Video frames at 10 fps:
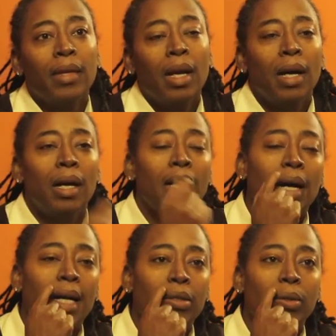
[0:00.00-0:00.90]

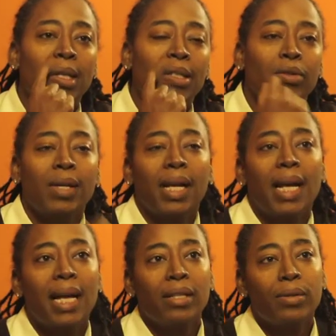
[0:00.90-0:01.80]
I joined straight out of
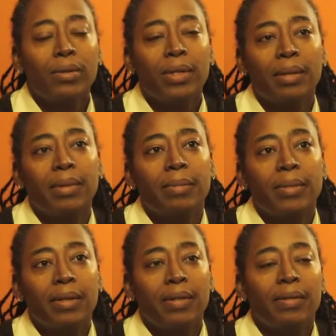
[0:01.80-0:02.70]
high school,
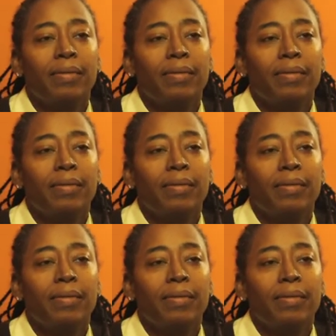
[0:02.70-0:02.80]
September of